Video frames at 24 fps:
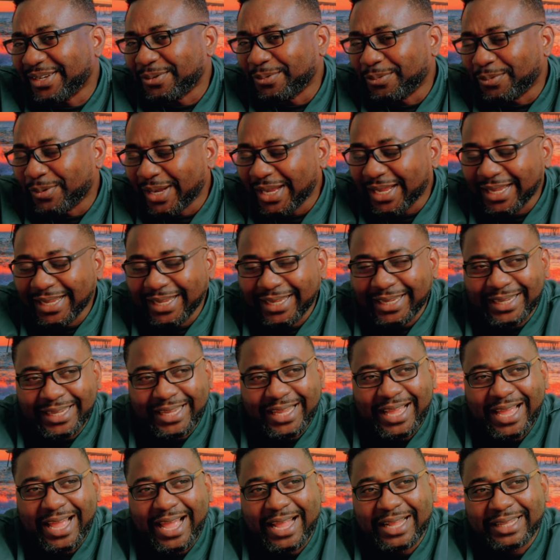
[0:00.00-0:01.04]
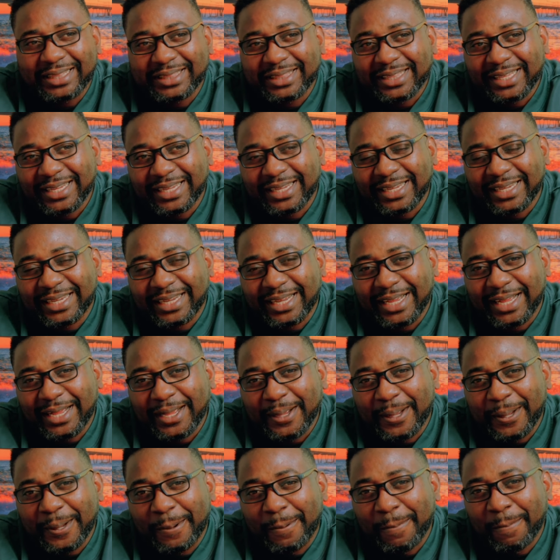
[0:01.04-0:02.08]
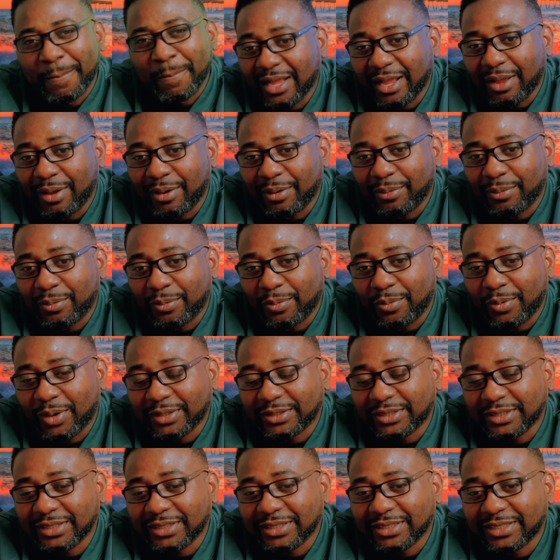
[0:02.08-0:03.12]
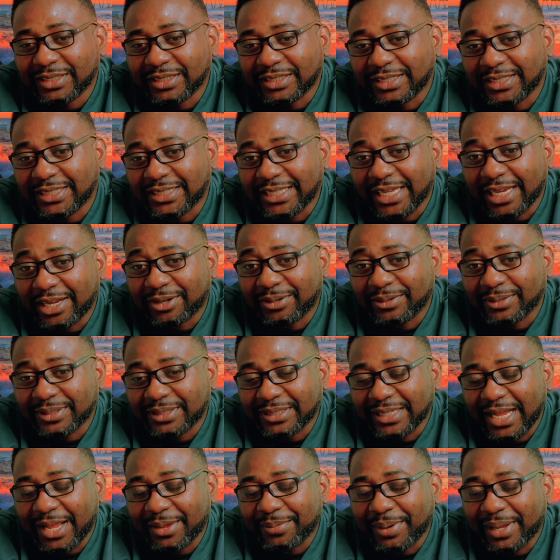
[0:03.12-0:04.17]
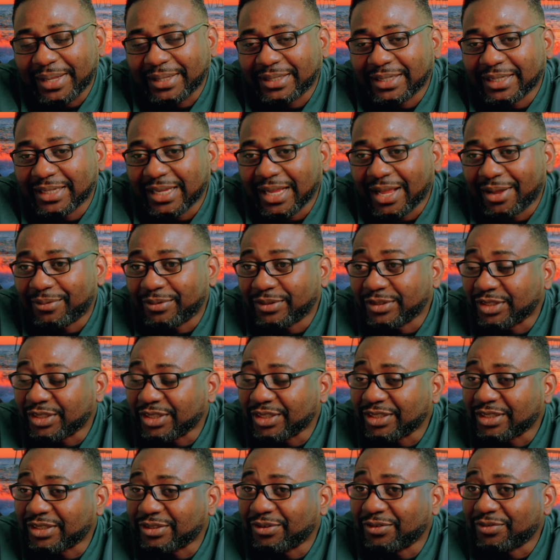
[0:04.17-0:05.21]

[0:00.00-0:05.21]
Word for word: away, I think watching the second time, I think I was just